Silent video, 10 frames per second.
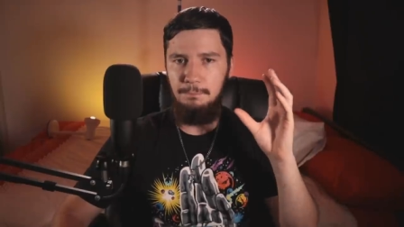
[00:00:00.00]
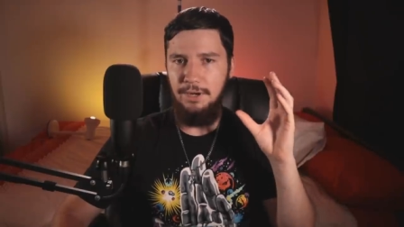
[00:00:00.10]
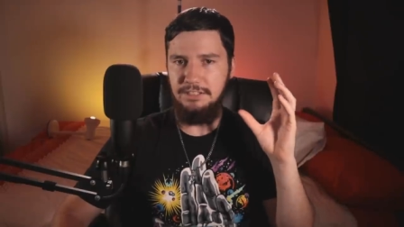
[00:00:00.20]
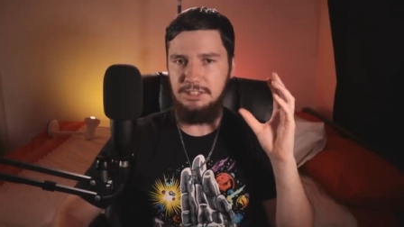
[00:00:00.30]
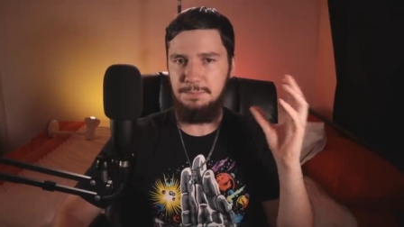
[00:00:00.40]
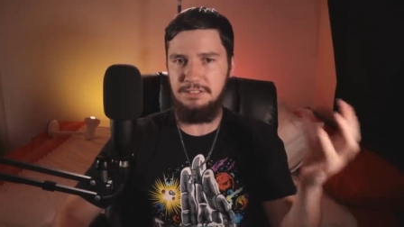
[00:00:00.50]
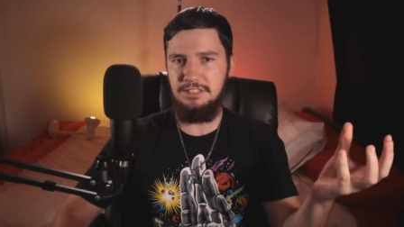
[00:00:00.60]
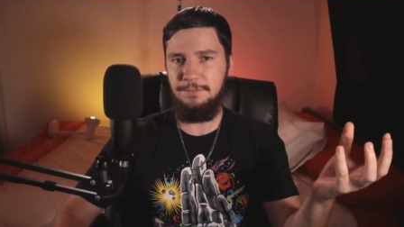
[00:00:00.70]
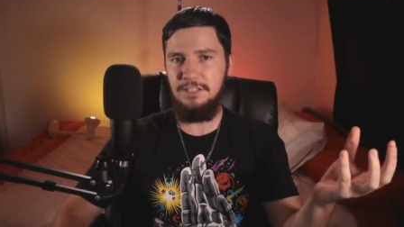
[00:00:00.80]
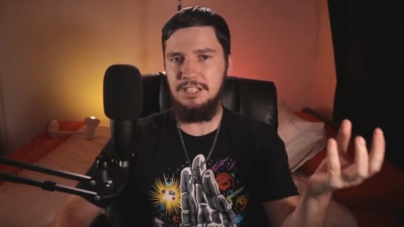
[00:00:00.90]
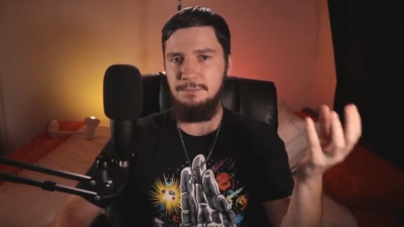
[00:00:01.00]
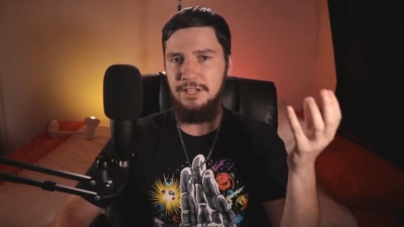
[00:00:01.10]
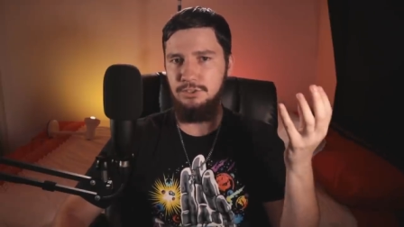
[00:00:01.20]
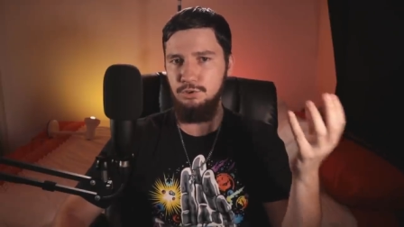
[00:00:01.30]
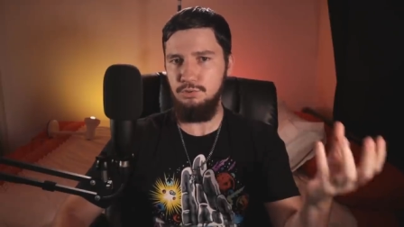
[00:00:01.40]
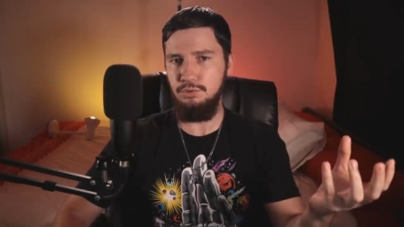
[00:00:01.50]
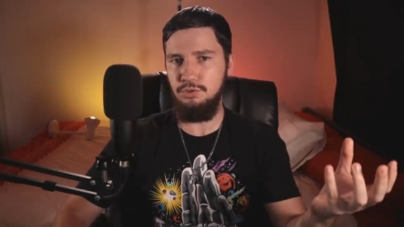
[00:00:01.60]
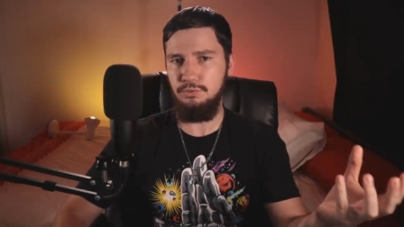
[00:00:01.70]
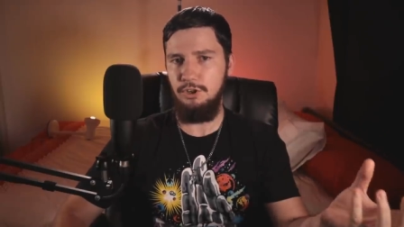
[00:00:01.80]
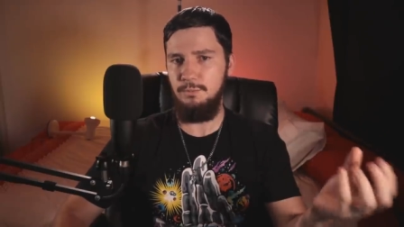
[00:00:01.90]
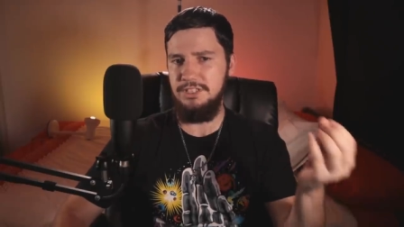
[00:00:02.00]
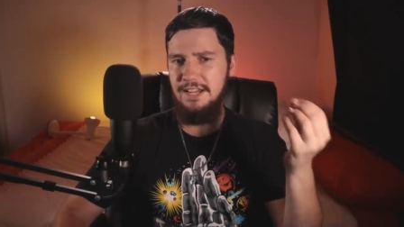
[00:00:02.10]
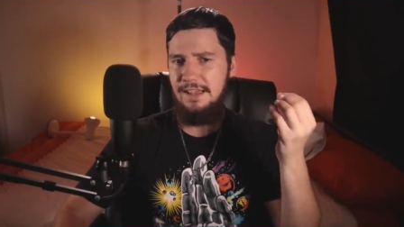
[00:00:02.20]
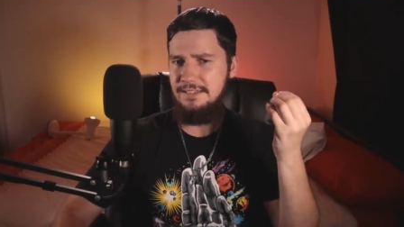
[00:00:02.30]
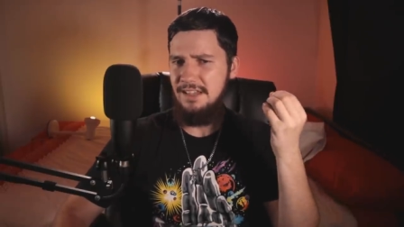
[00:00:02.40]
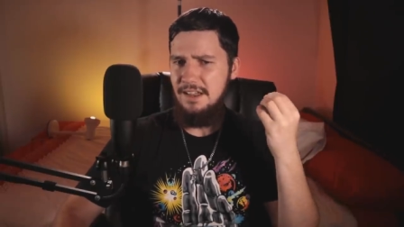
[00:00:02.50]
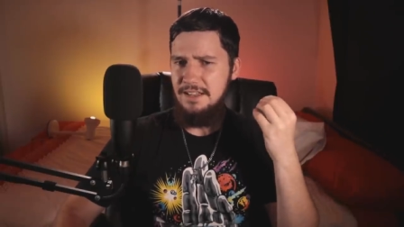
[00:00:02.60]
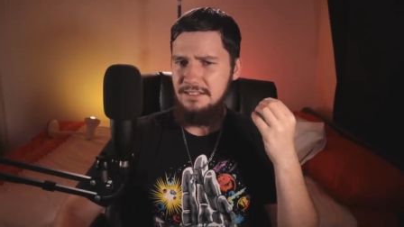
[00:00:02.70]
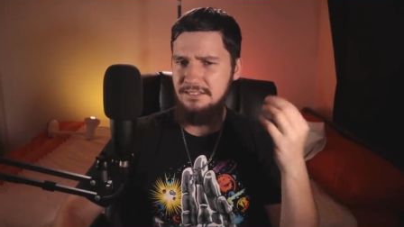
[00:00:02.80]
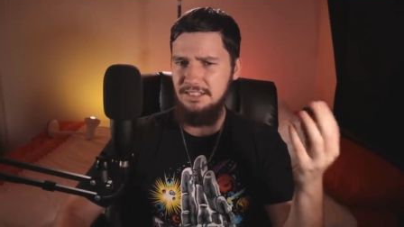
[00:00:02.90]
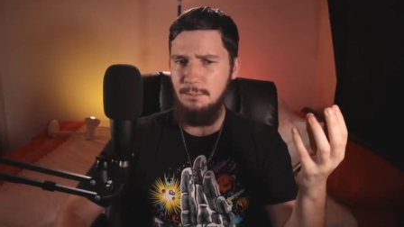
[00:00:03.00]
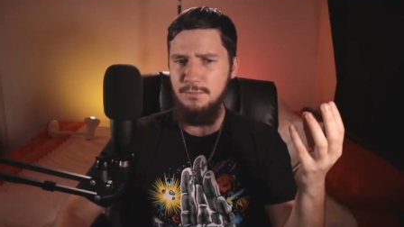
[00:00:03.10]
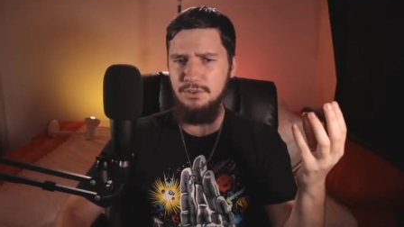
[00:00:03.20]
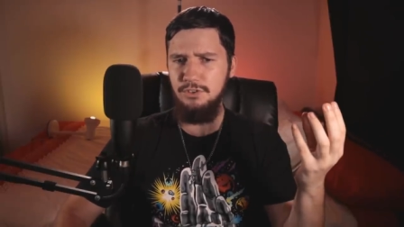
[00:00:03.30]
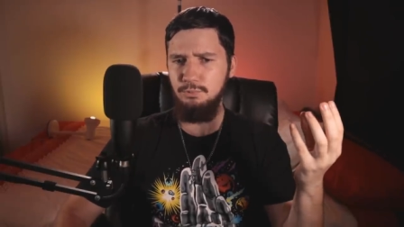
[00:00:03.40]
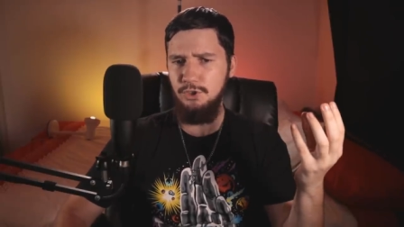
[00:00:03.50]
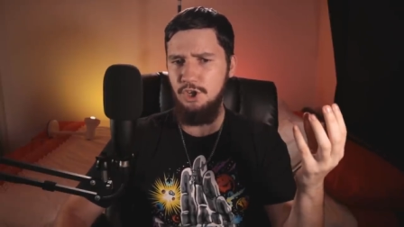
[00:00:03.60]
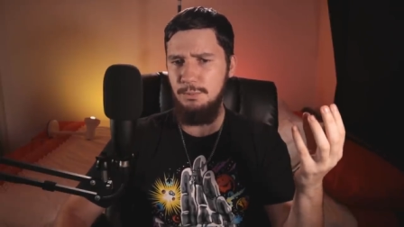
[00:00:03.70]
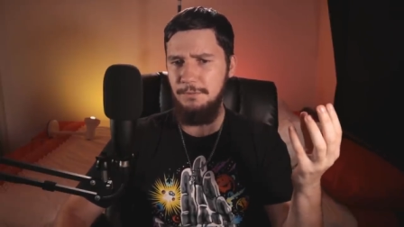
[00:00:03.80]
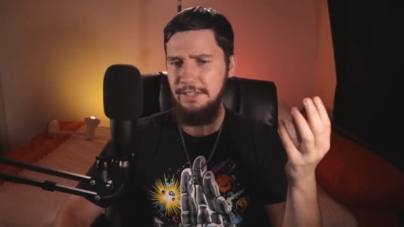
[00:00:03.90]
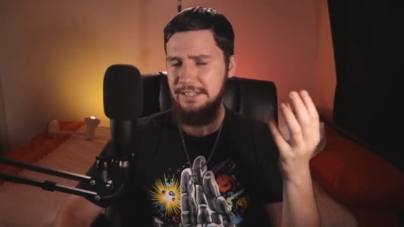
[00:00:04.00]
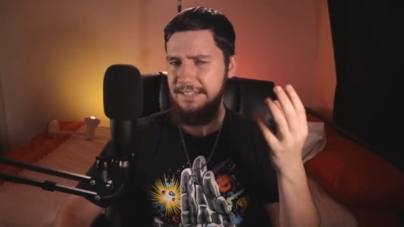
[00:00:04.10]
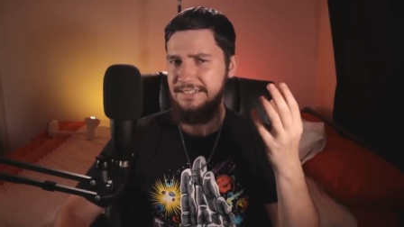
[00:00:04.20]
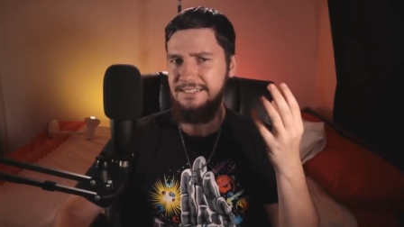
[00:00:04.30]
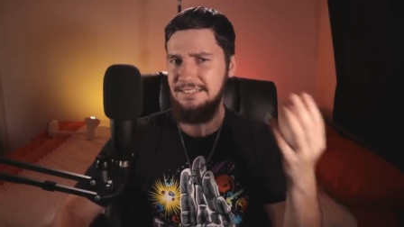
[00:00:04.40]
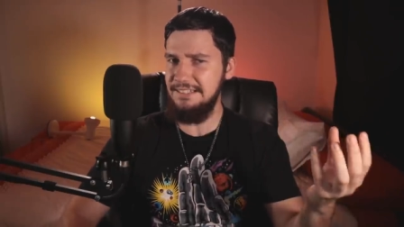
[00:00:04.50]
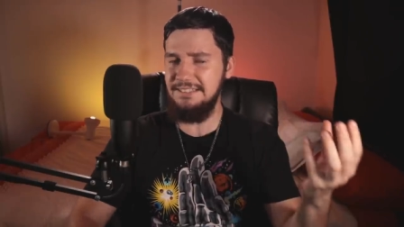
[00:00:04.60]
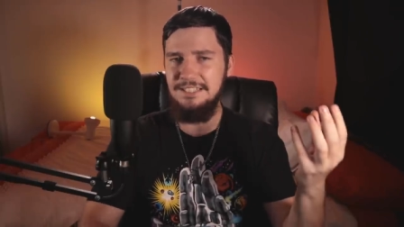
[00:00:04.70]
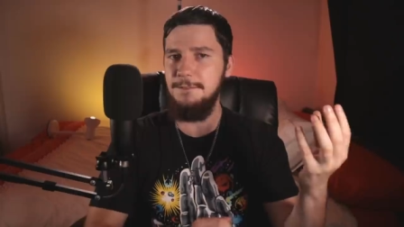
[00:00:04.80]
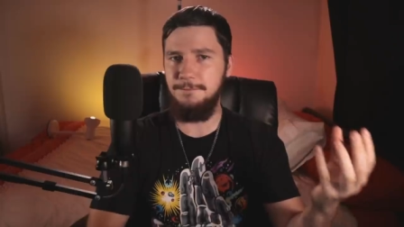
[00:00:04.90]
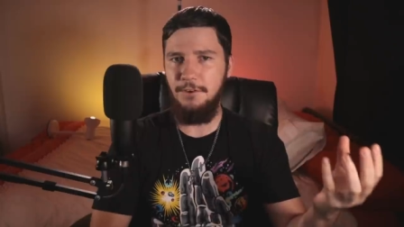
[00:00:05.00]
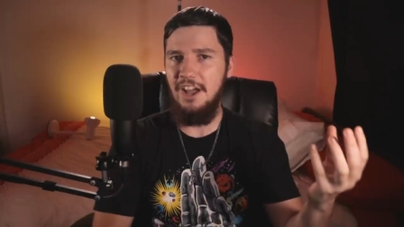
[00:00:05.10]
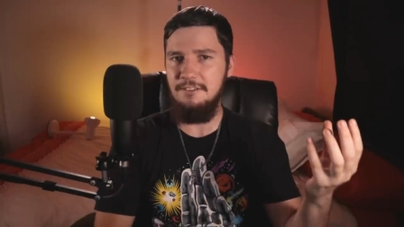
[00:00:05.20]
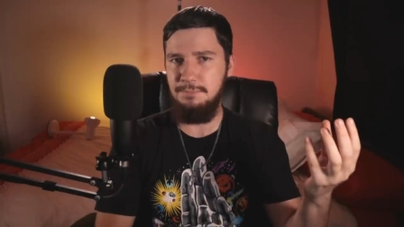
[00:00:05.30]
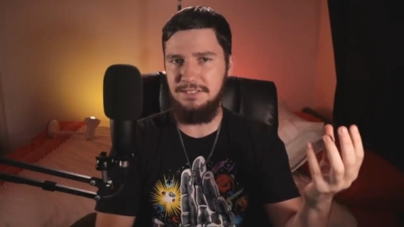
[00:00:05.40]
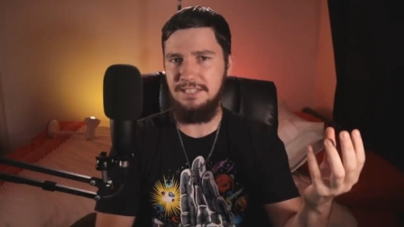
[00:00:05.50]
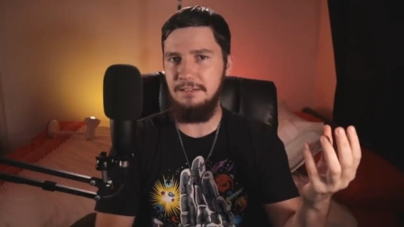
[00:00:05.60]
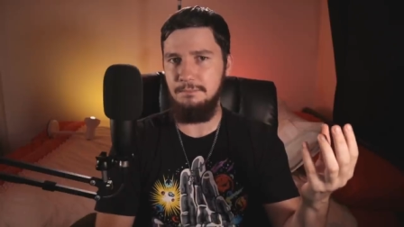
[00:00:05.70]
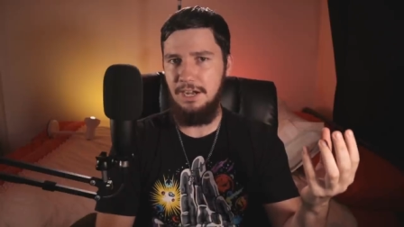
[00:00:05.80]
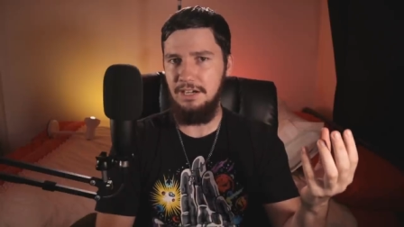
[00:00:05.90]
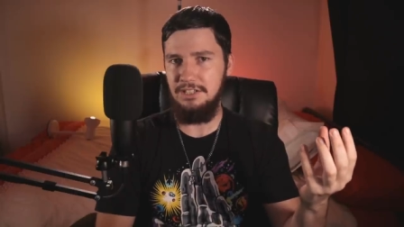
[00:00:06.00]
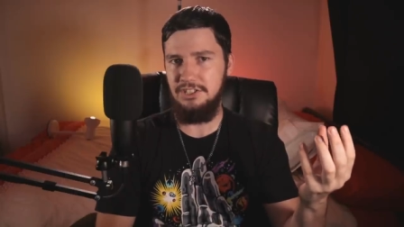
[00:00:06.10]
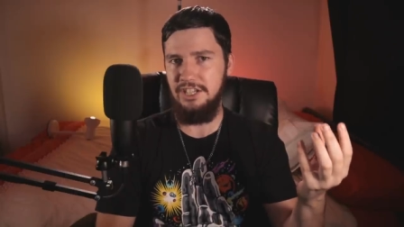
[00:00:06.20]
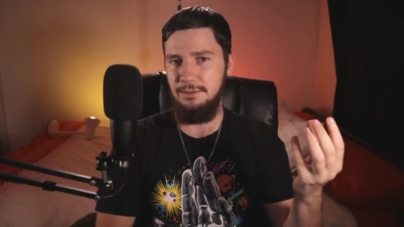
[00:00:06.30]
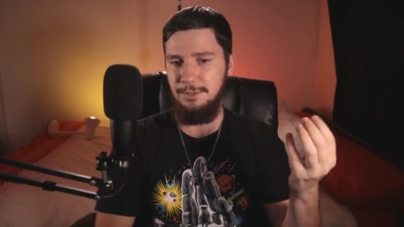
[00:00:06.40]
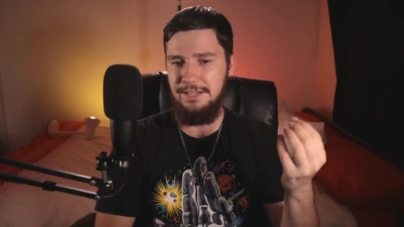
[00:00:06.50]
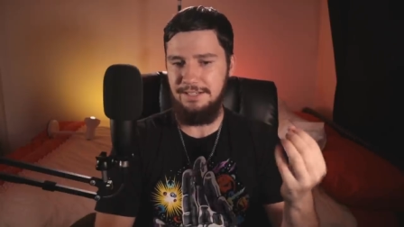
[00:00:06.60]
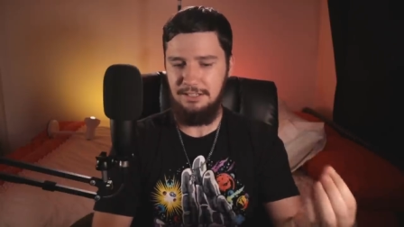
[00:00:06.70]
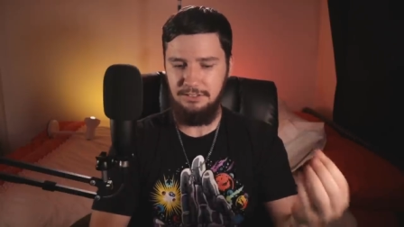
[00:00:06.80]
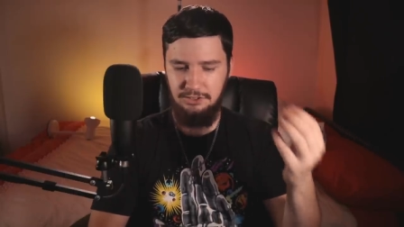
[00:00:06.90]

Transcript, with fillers: but specifically by Google Chrome, which has somewhere in the realm of like a 65% market share right now.